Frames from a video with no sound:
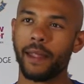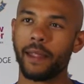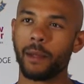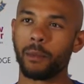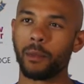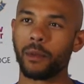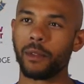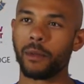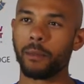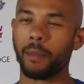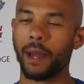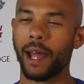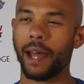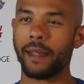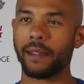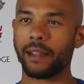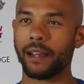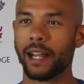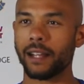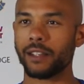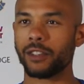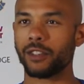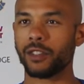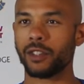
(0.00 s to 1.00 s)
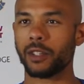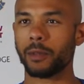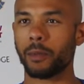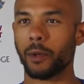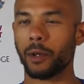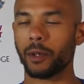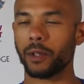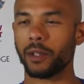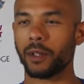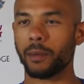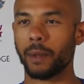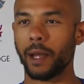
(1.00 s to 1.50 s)
And then with the bat, the lads just
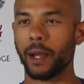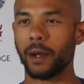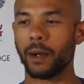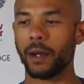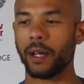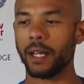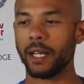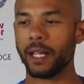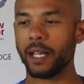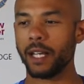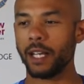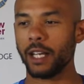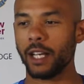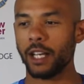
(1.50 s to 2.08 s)
spoke about